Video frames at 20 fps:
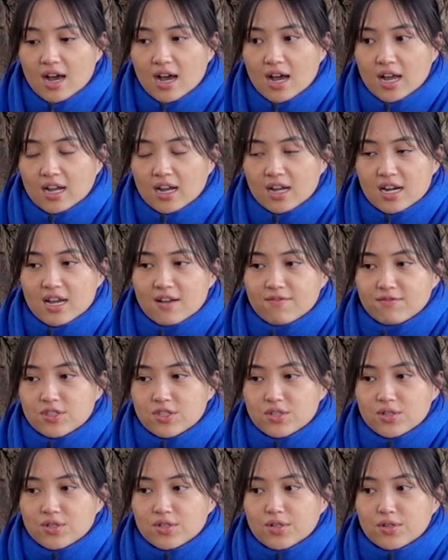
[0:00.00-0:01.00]
I kind of have
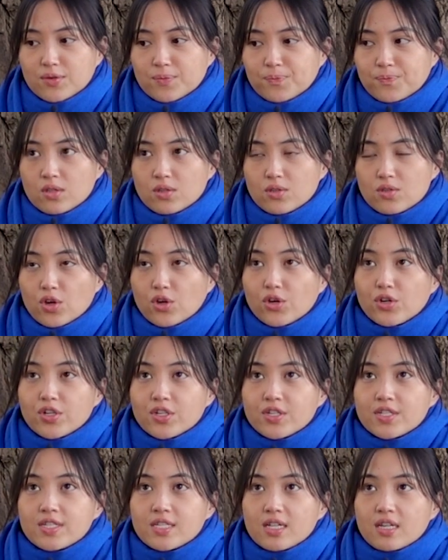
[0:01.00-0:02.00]
to
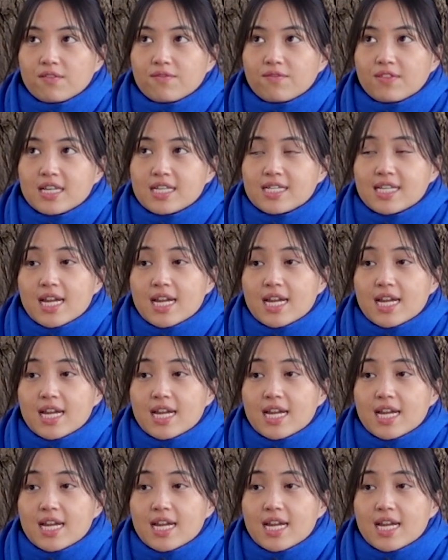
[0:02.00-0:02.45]
notice if there's